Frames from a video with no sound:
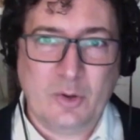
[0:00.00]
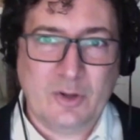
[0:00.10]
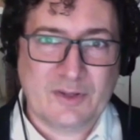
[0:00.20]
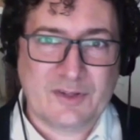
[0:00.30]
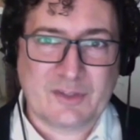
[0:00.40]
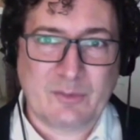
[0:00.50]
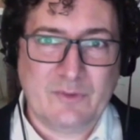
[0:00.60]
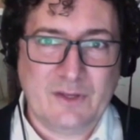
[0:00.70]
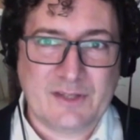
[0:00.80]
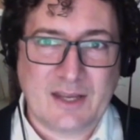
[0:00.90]
that some of
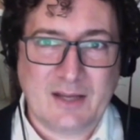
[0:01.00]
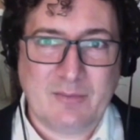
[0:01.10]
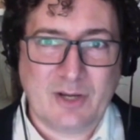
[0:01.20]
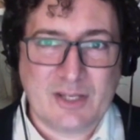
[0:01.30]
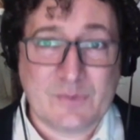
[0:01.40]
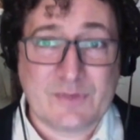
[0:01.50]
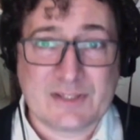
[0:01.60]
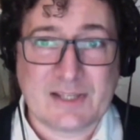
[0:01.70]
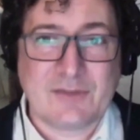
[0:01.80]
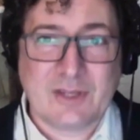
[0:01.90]
these antibodies, we've
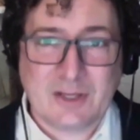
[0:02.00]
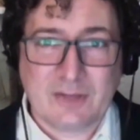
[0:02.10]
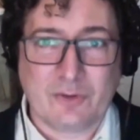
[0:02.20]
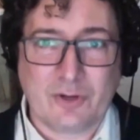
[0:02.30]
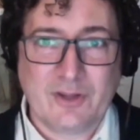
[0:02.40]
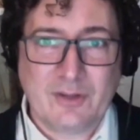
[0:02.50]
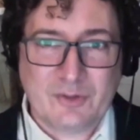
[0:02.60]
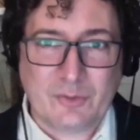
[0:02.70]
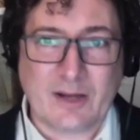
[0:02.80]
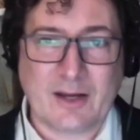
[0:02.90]
successfully converted them
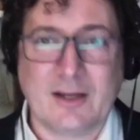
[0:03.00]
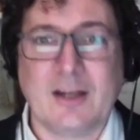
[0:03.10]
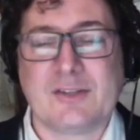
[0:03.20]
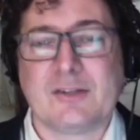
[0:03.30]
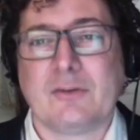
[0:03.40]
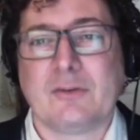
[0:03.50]
to recognize the novel